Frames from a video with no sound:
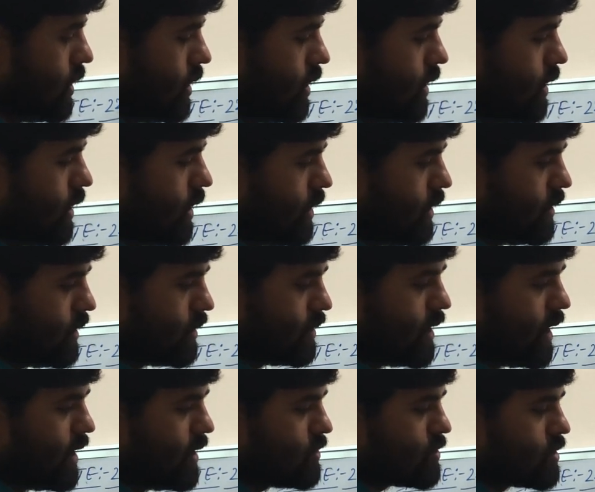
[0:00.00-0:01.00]
here in the
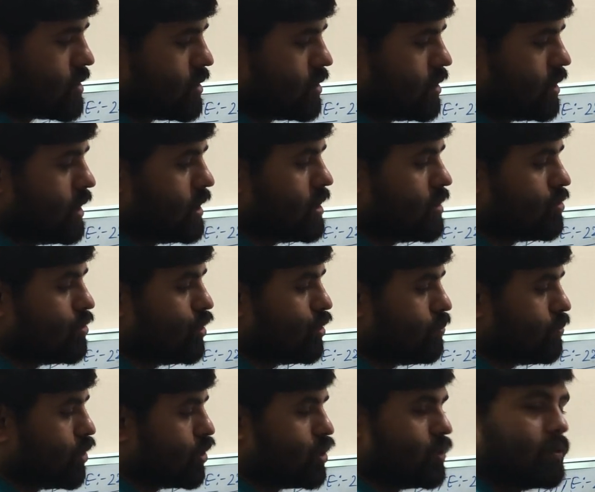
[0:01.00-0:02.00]
dice, it is
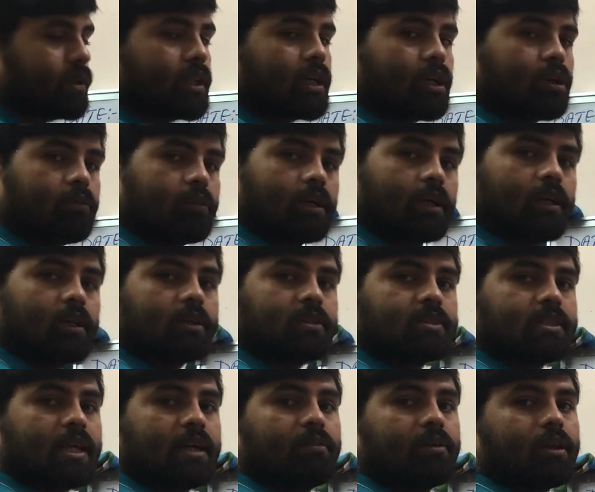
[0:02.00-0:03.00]
not possible that you will get a
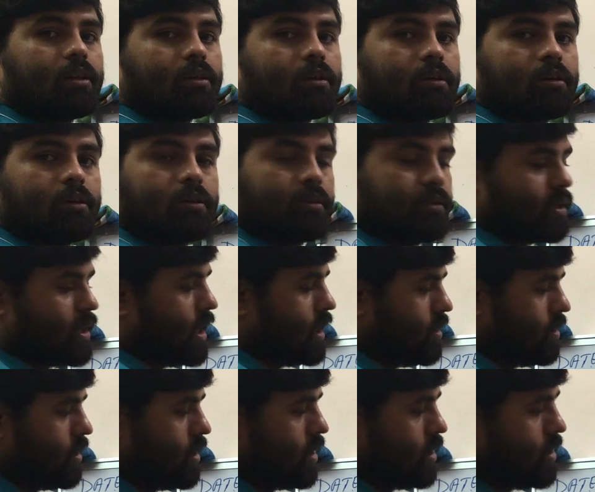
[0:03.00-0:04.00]
7,
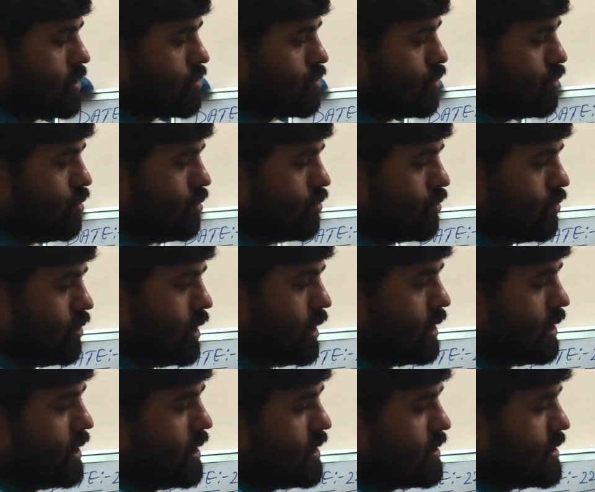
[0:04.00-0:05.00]
right? So
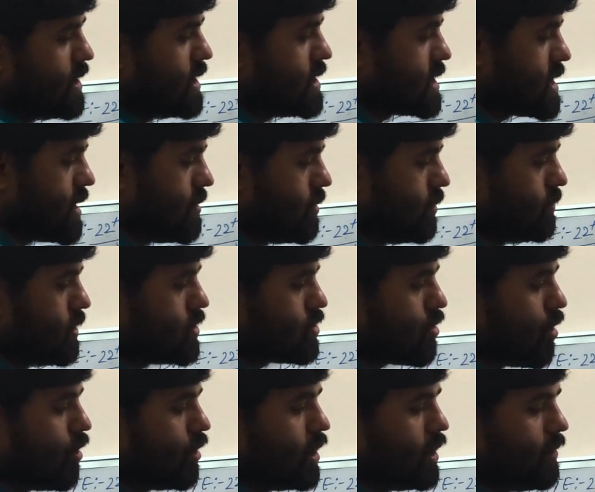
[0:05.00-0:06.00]
less than 7 means
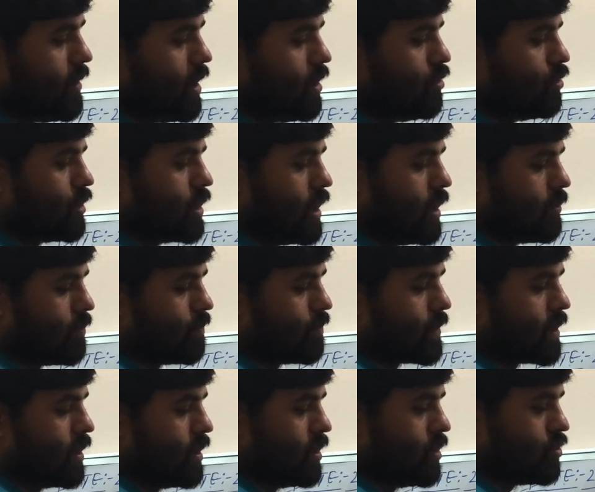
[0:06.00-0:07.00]
all the value came.
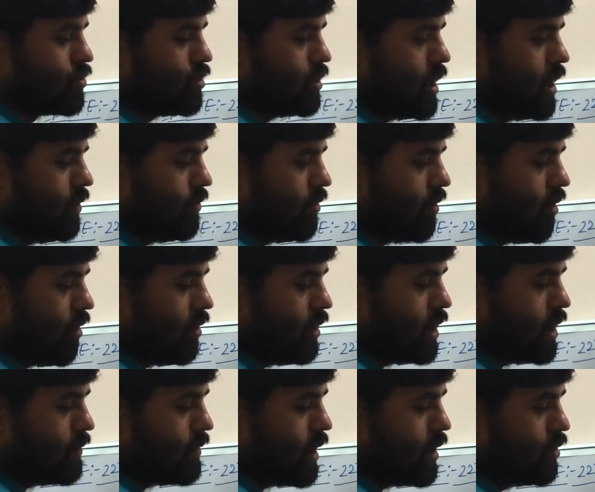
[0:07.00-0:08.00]
So if all
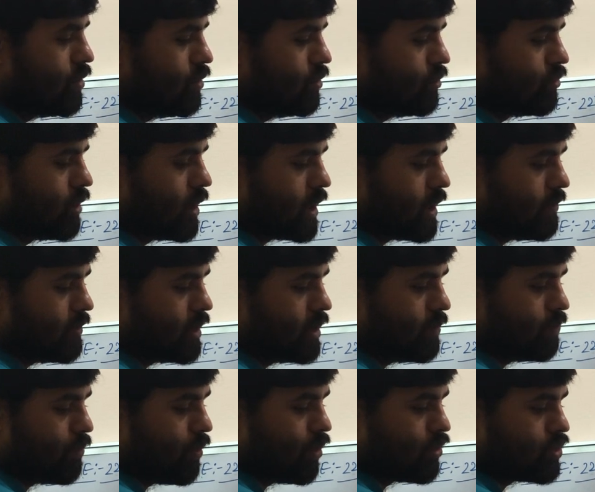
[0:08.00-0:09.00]
the value, whatever the
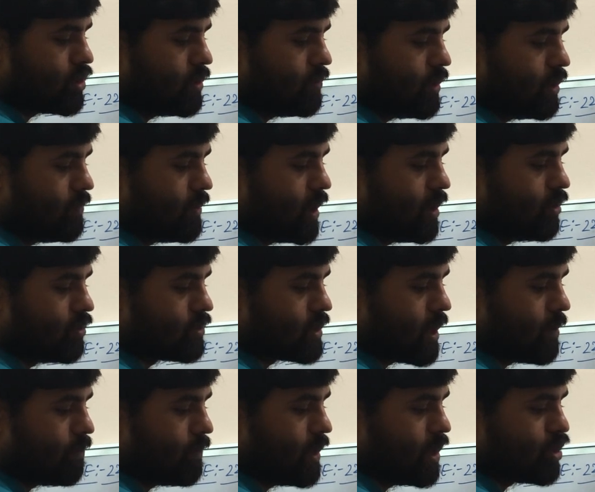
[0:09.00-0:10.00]
possible value,
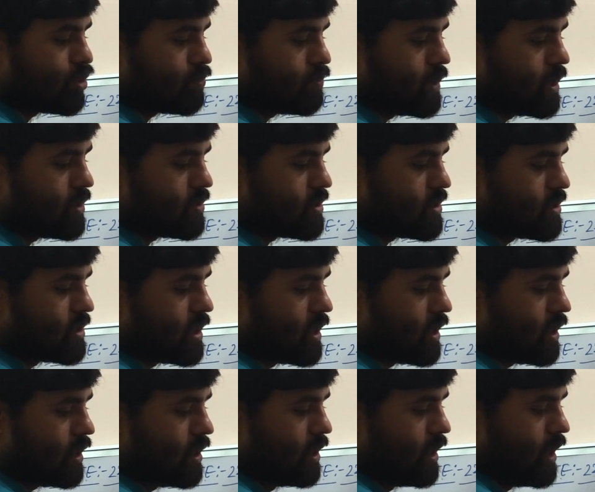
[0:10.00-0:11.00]
sample space is
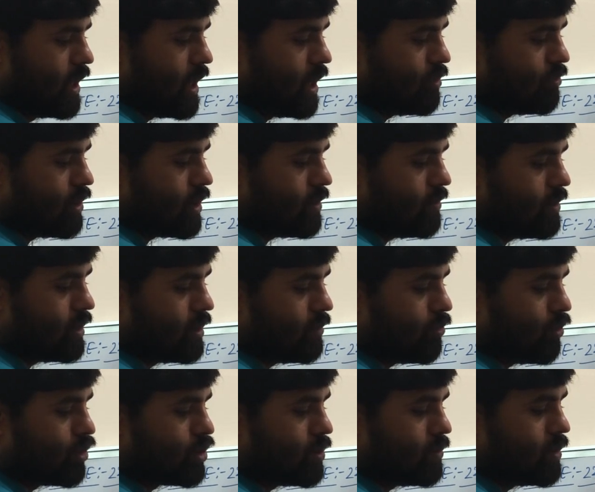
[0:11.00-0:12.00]
there, and whatever the
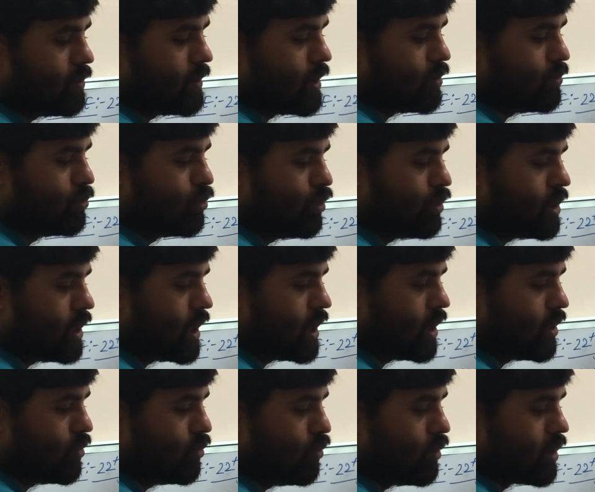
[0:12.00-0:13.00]
possible value, both are
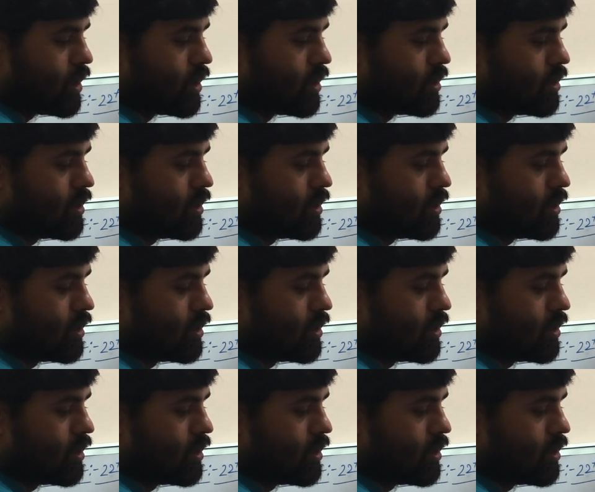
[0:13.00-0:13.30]
equal.